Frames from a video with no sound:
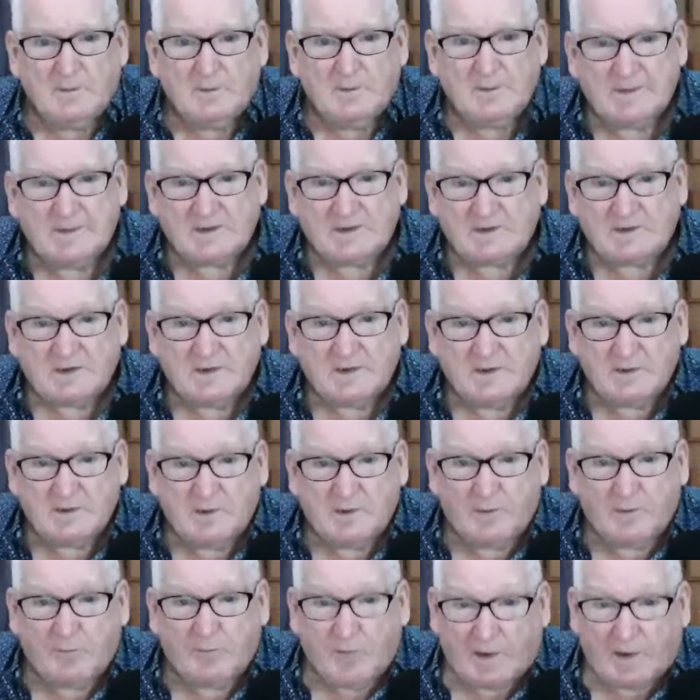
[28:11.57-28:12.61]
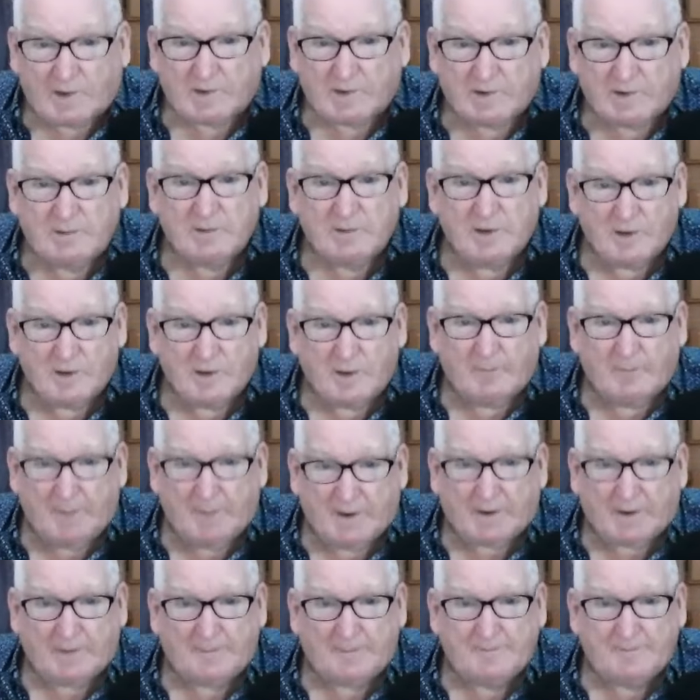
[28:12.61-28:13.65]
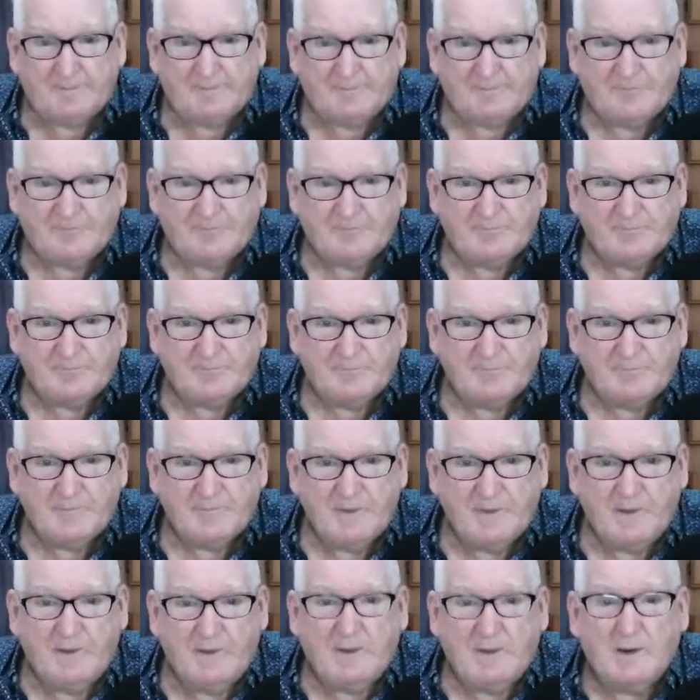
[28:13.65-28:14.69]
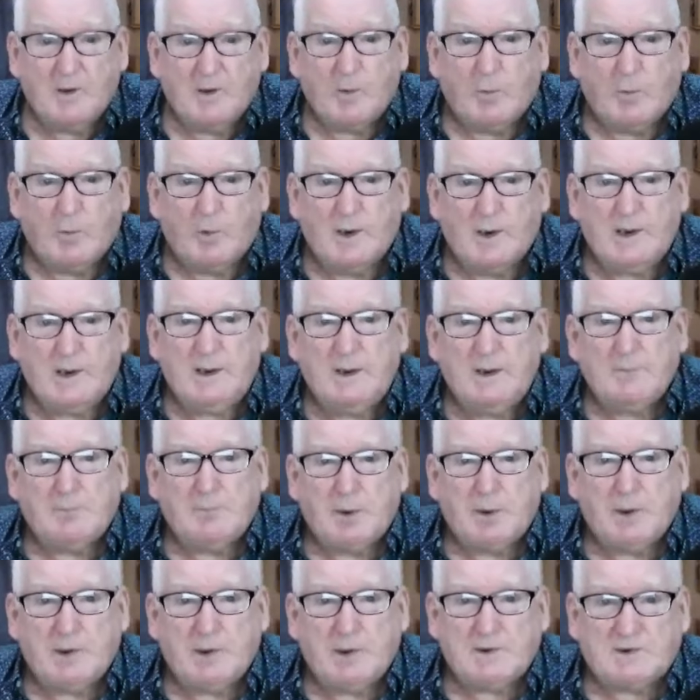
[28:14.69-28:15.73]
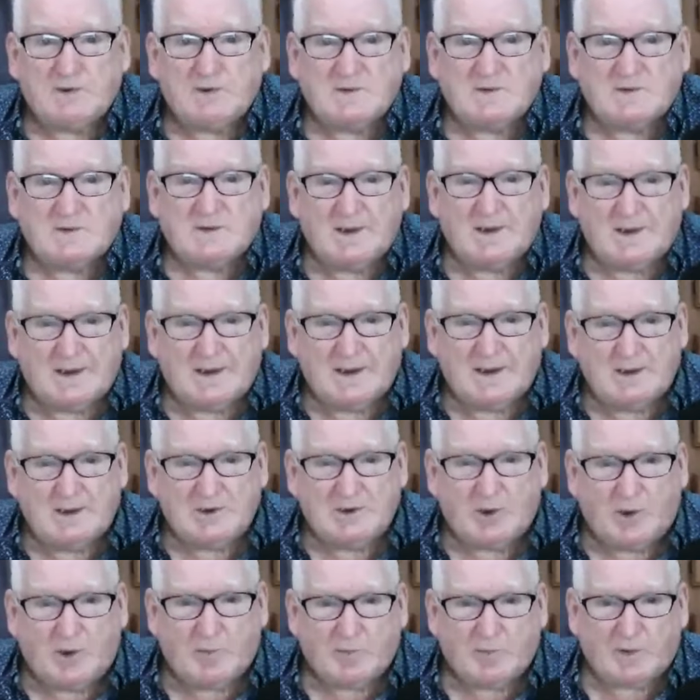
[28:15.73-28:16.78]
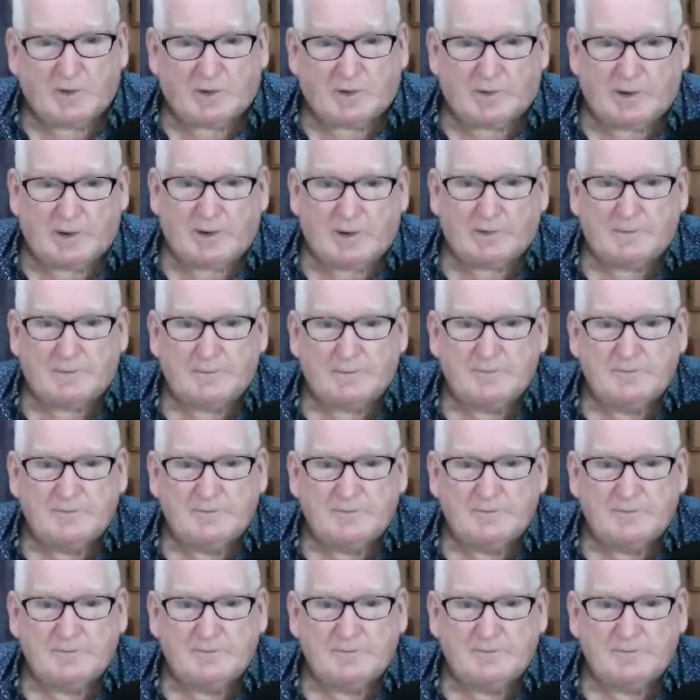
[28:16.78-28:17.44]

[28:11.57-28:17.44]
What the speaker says: That's the fact of the matter. We purchased the land off the Crown.